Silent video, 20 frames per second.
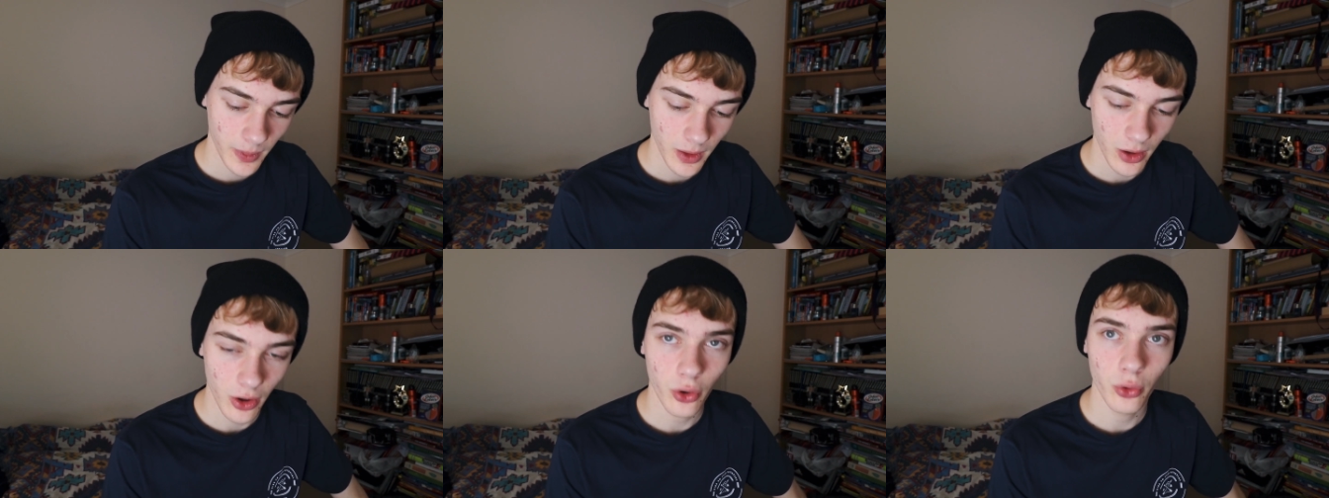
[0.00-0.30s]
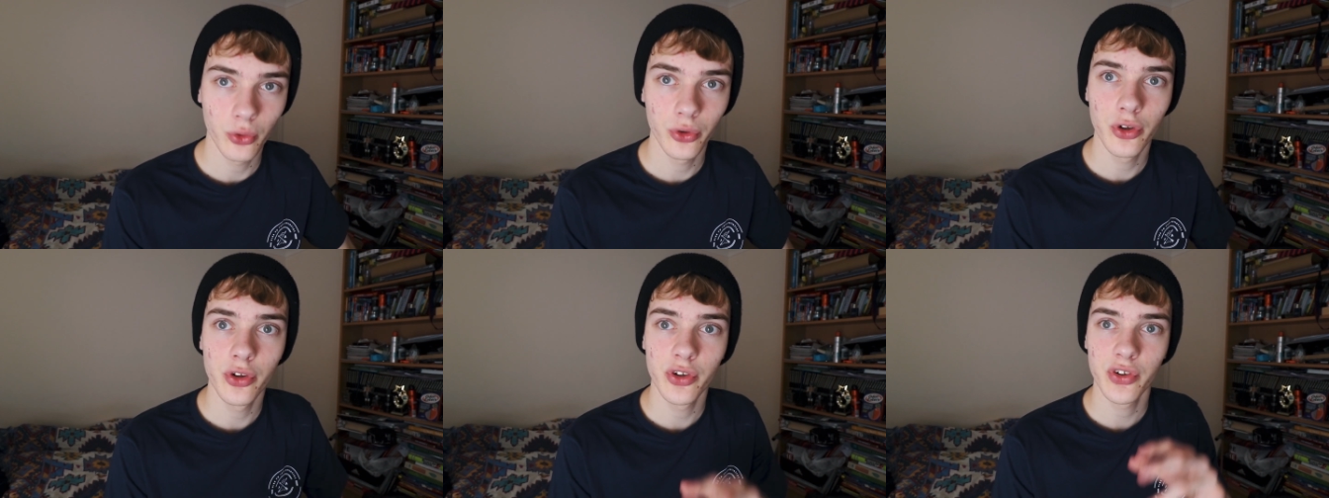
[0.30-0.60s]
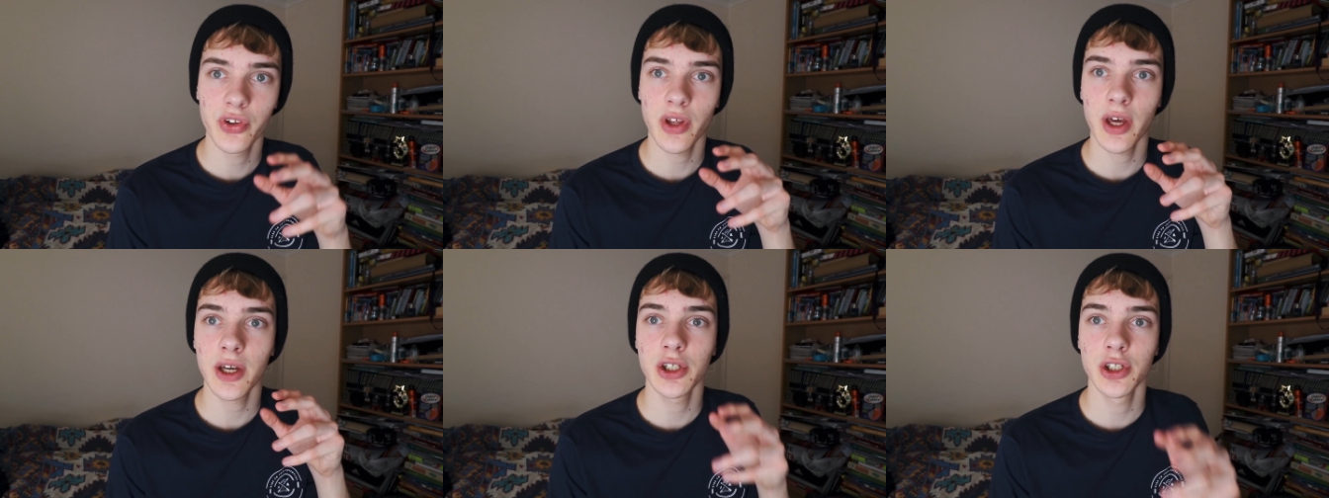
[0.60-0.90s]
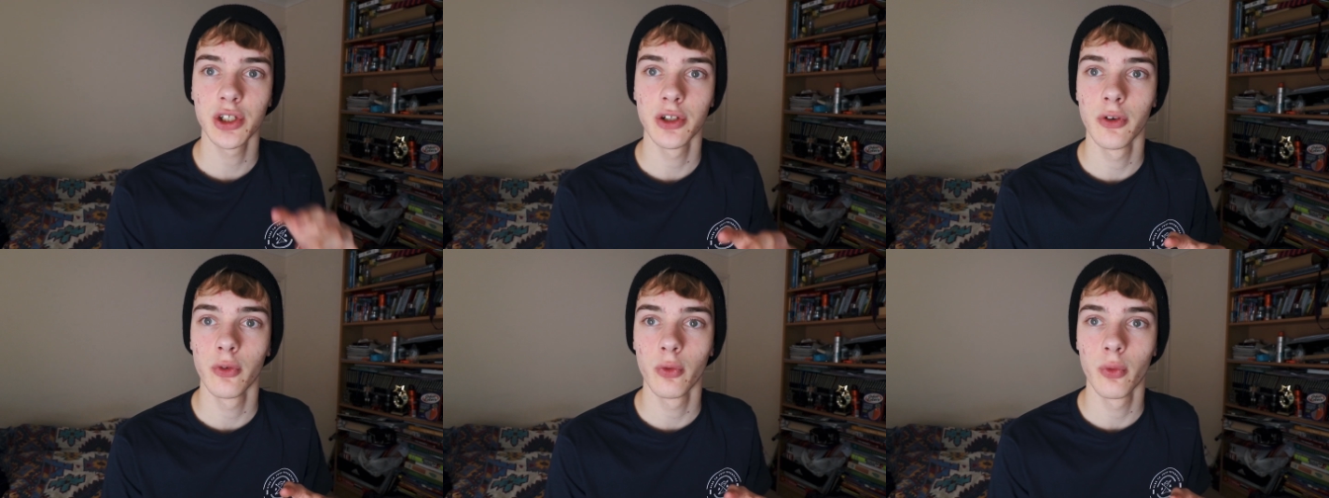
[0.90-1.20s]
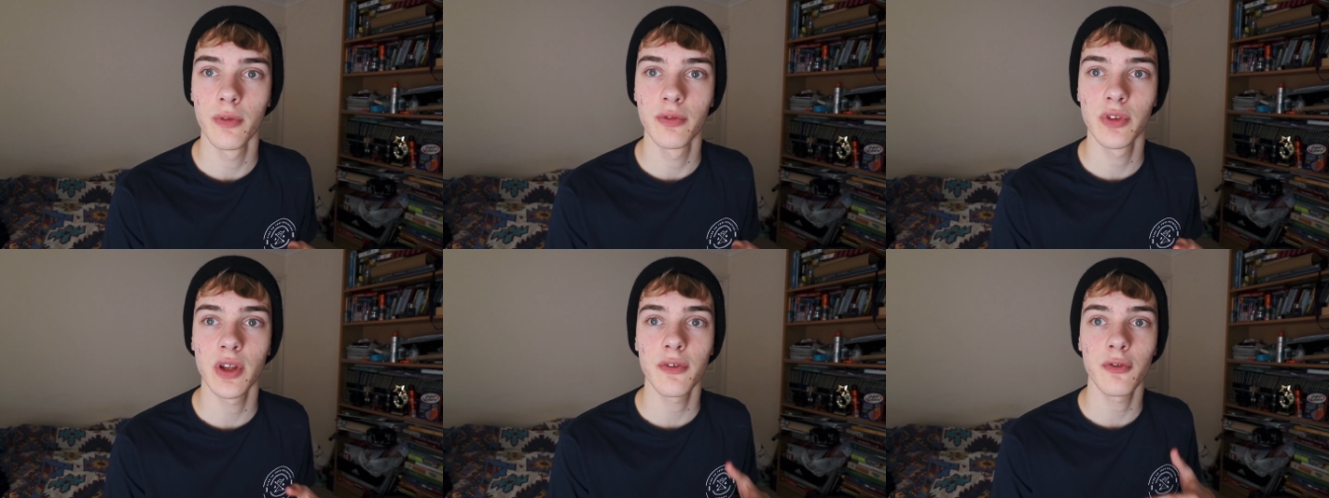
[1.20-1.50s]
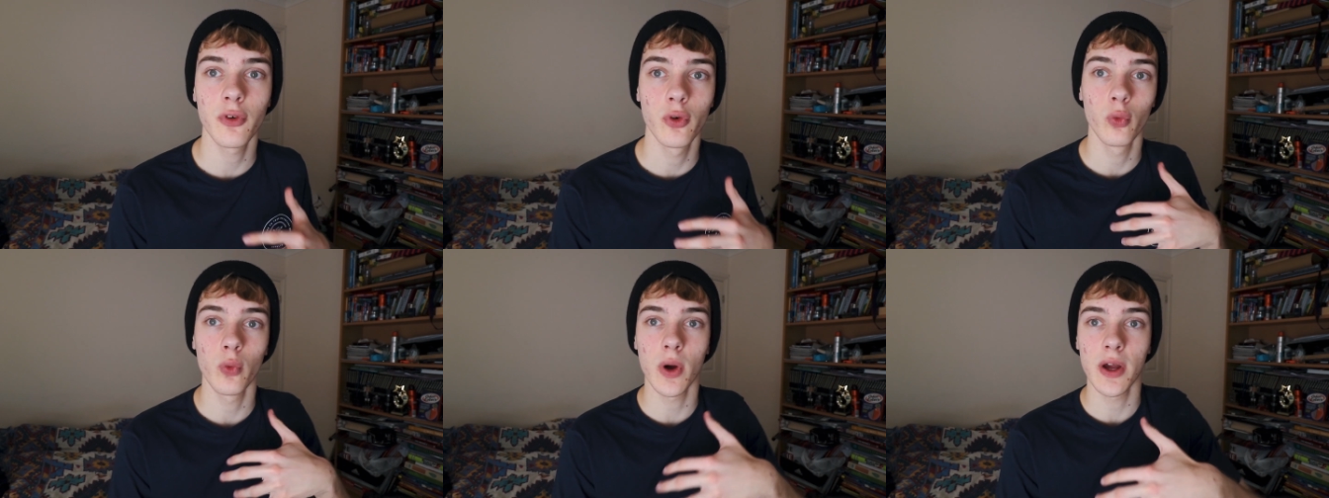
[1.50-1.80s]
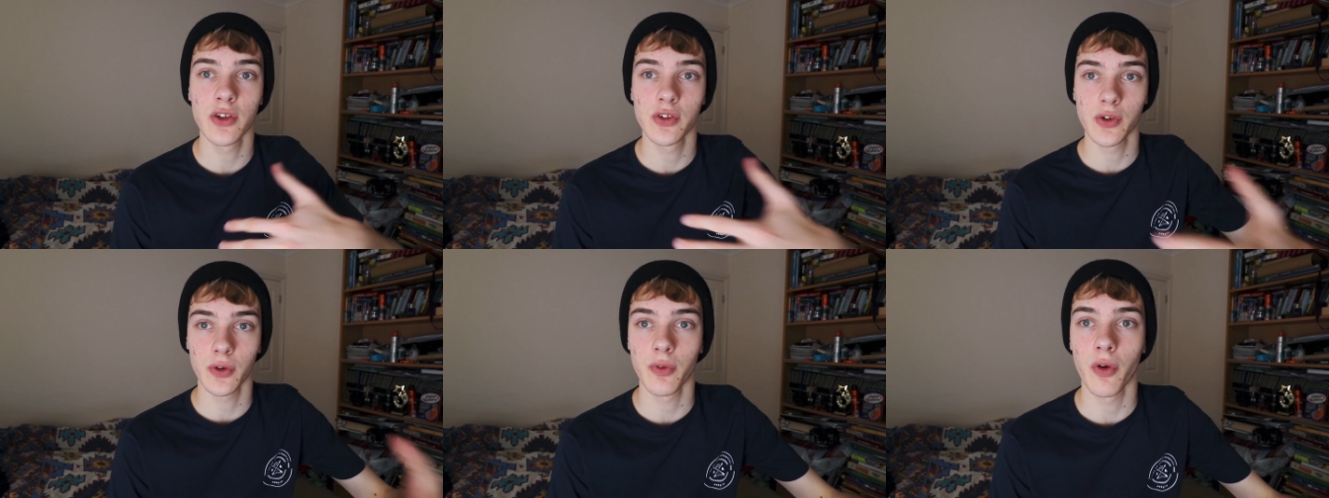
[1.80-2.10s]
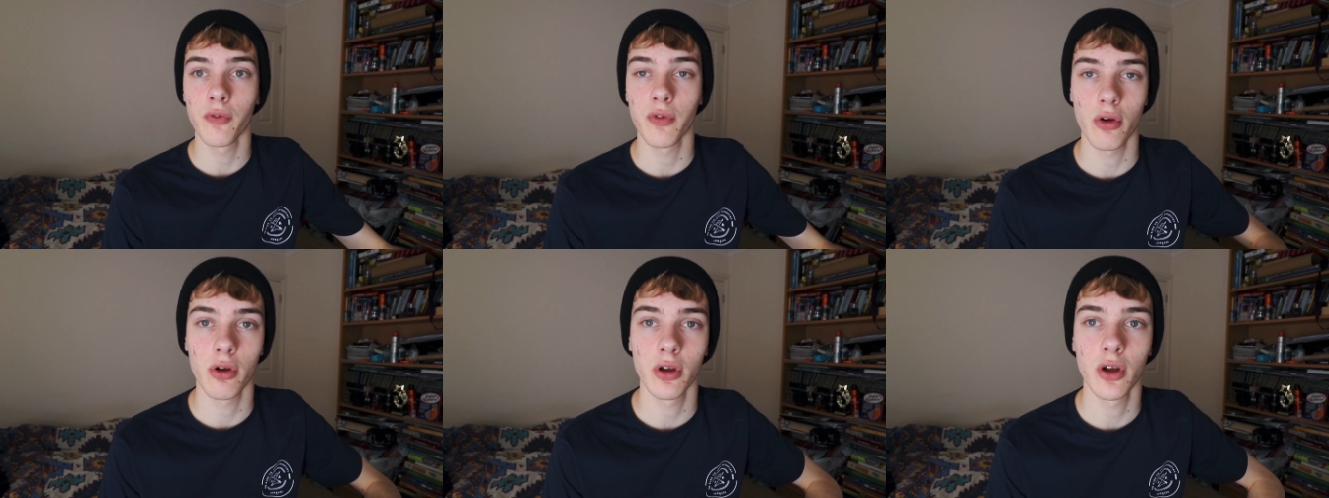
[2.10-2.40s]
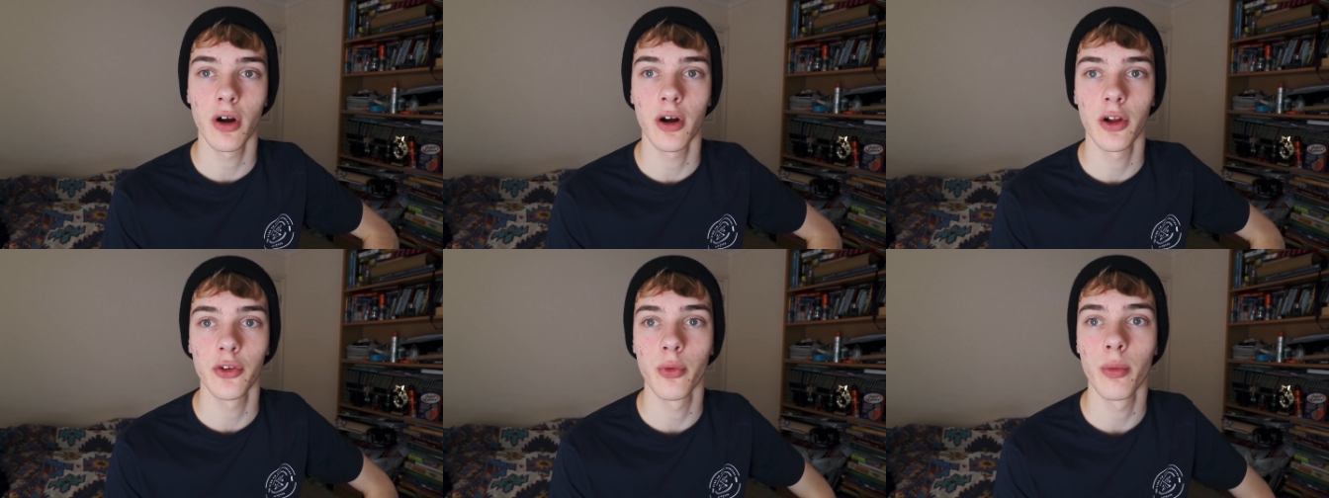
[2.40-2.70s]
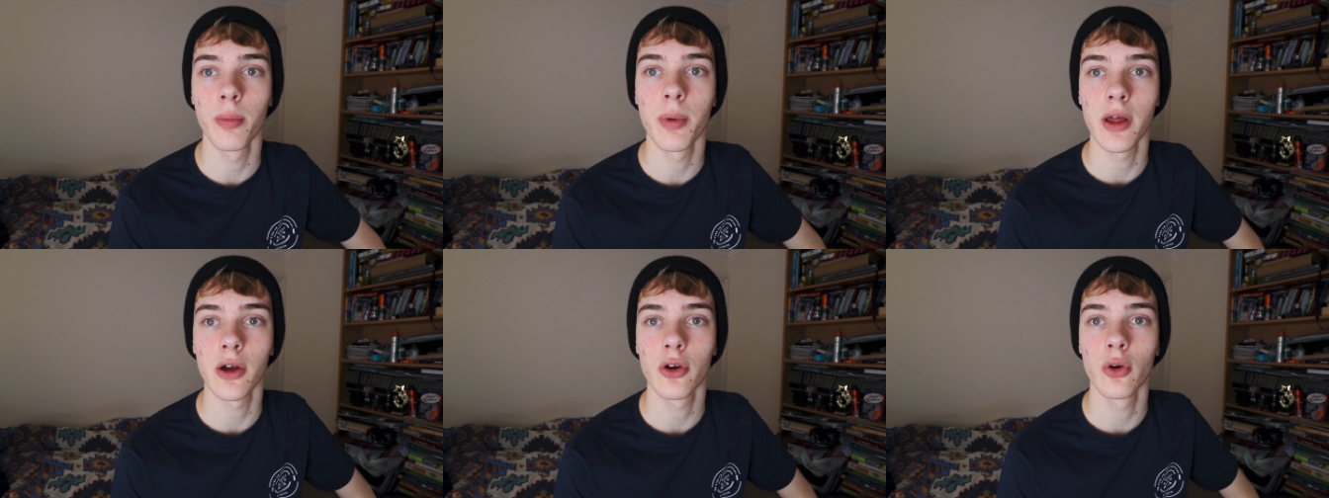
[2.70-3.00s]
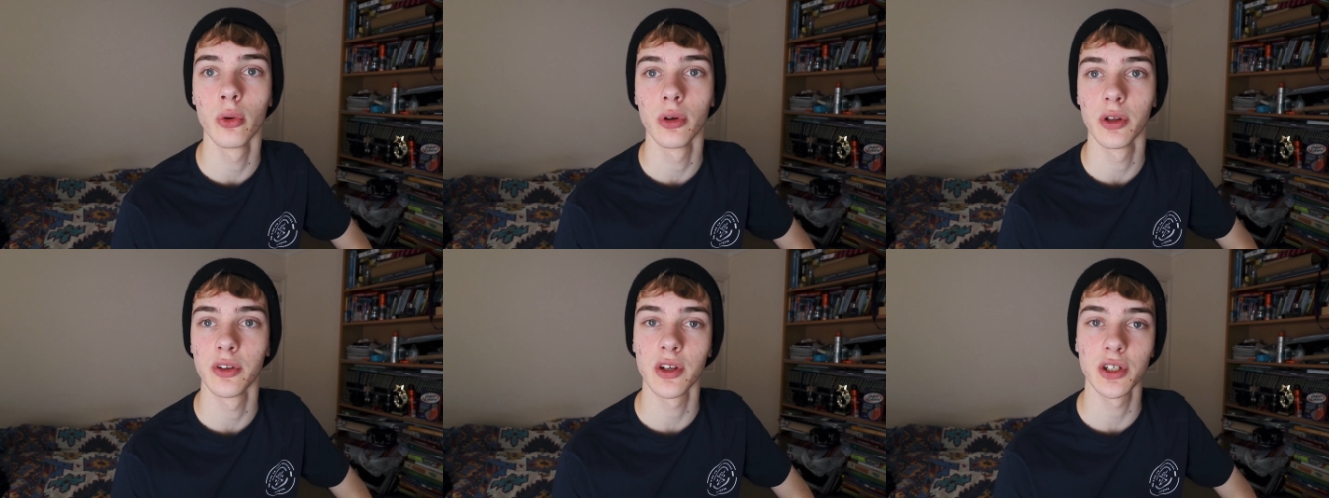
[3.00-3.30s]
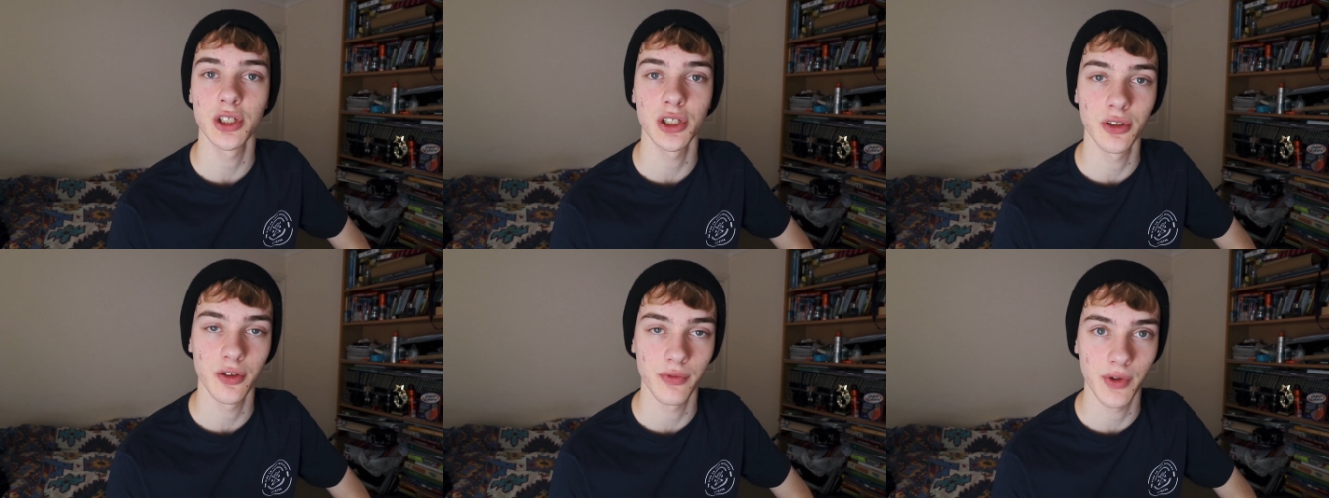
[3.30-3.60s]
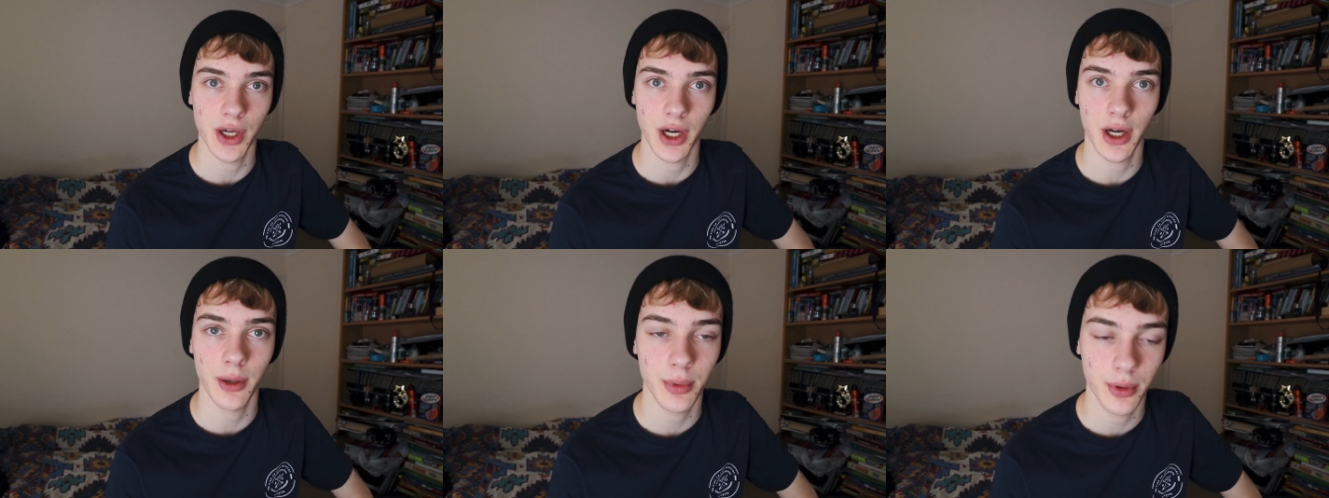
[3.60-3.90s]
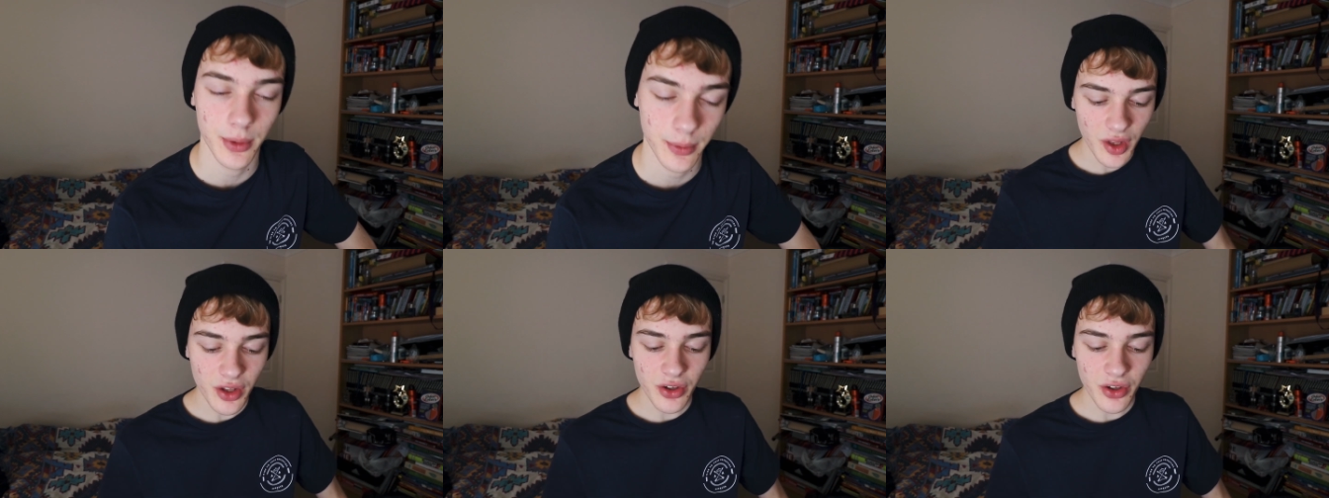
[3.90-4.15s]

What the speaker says: A whole new section with different ways of reviewing cards would be a cool addition to the app.